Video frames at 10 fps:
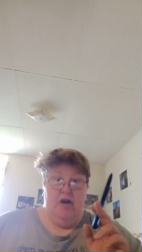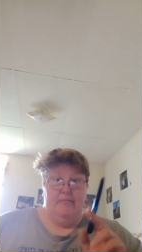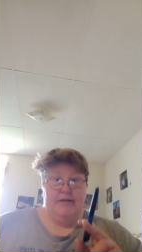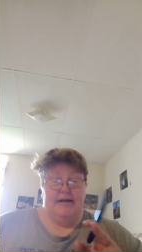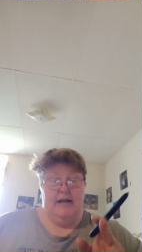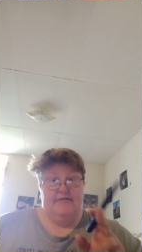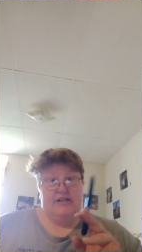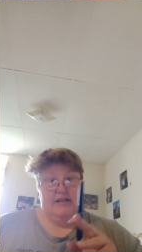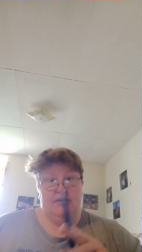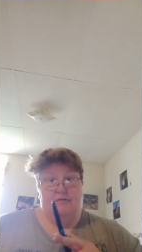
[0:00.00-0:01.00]
But then I've
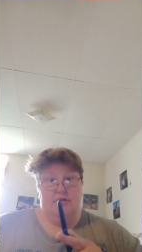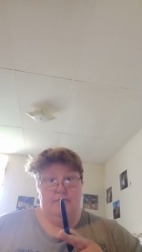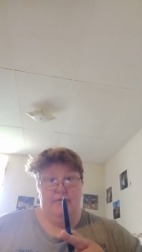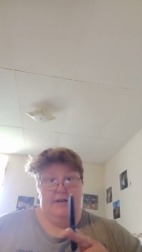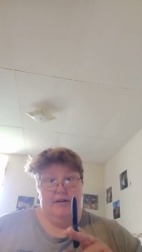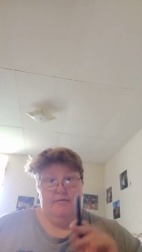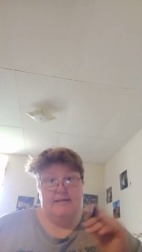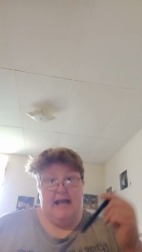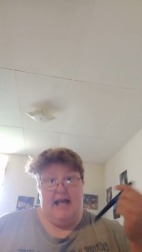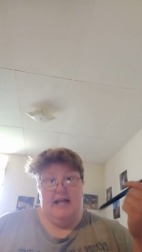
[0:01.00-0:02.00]
seen YouTube
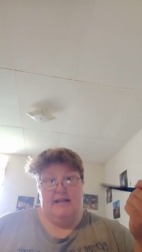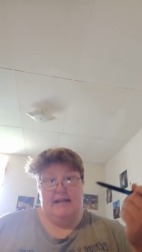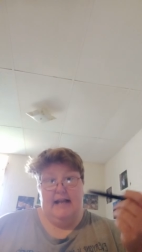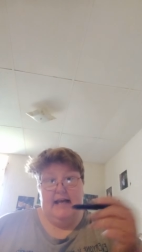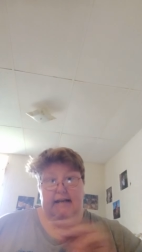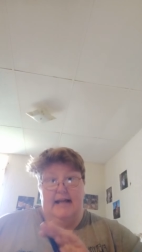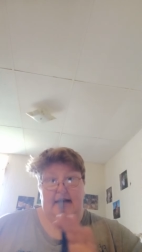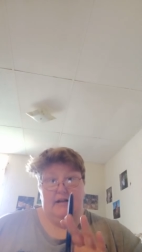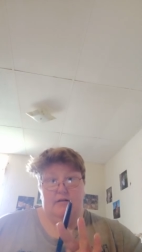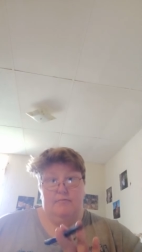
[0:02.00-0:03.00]
videos that had
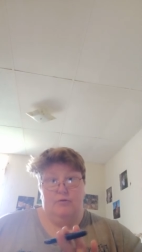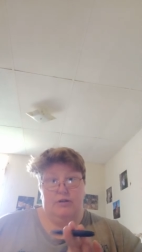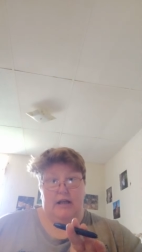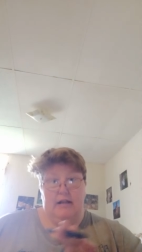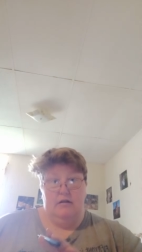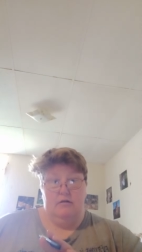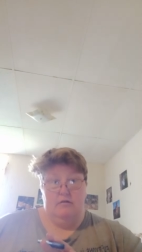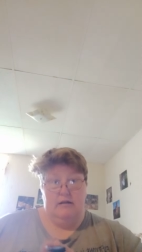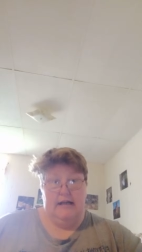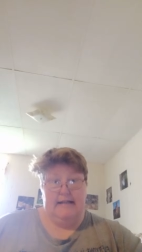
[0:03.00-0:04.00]
like where the
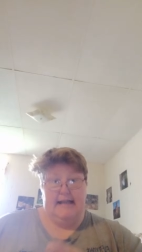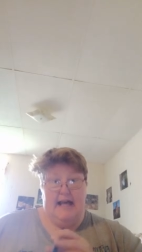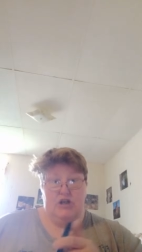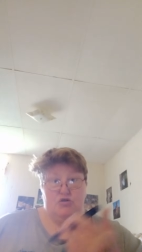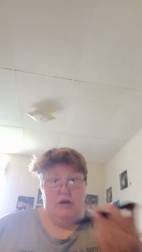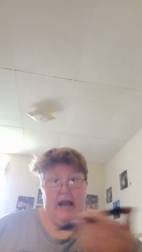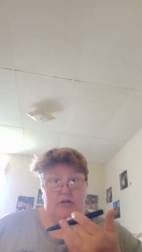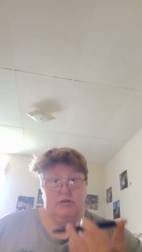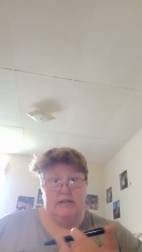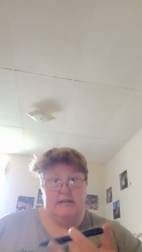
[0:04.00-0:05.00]
like the actual
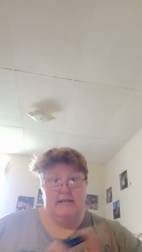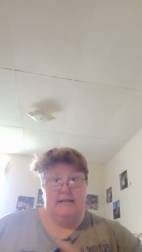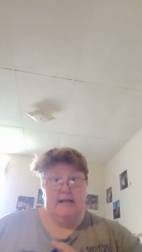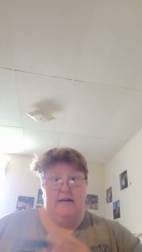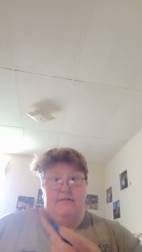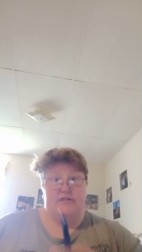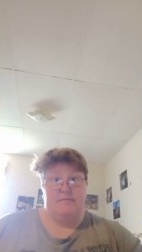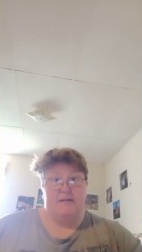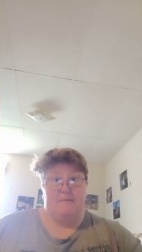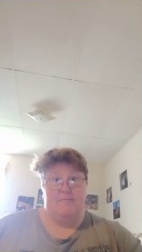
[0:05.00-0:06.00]
houses of some
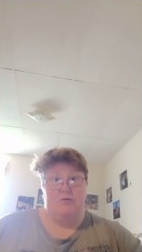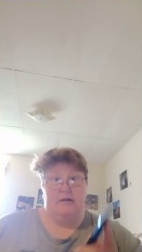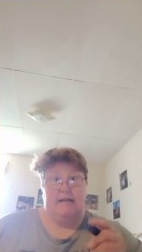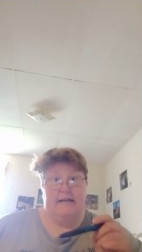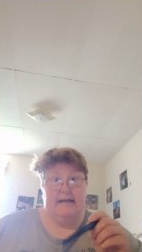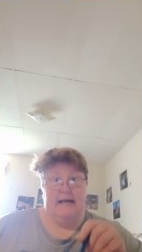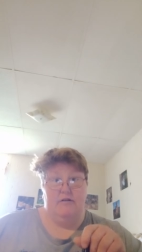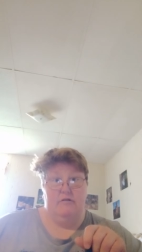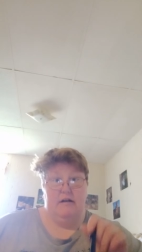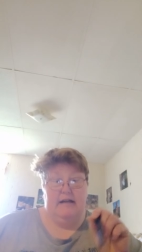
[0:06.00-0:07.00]
of the people in the
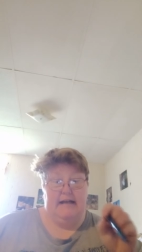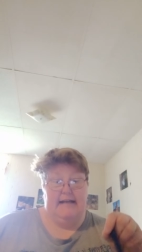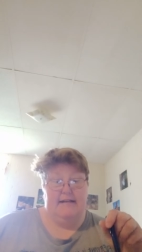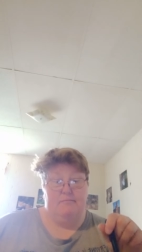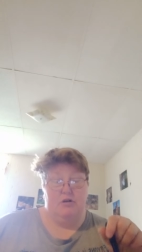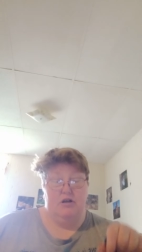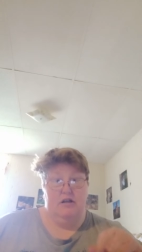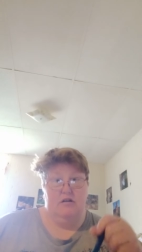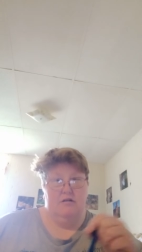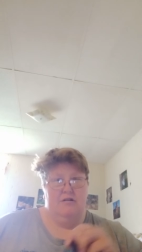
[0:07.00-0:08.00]
Carol, uh, in the book.
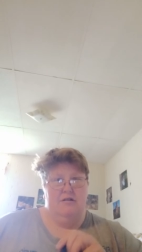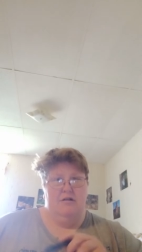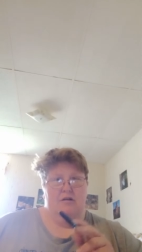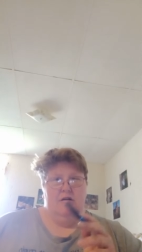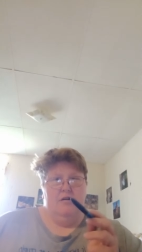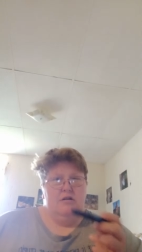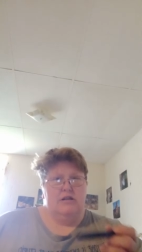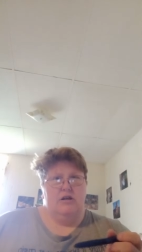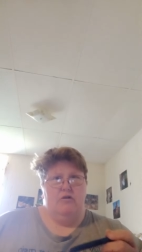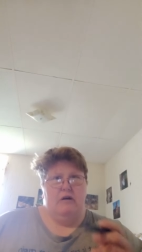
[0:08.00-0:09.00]

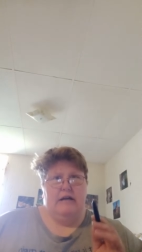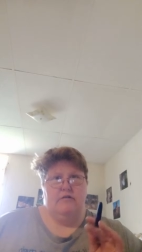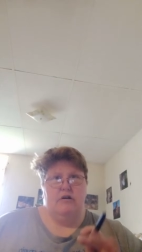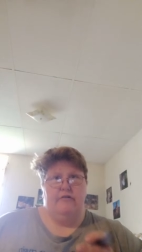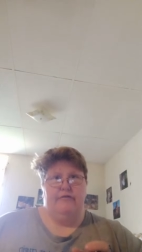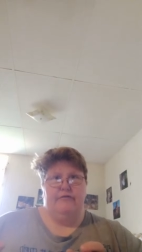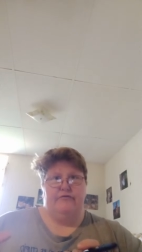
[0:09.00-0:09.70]
So I don't know.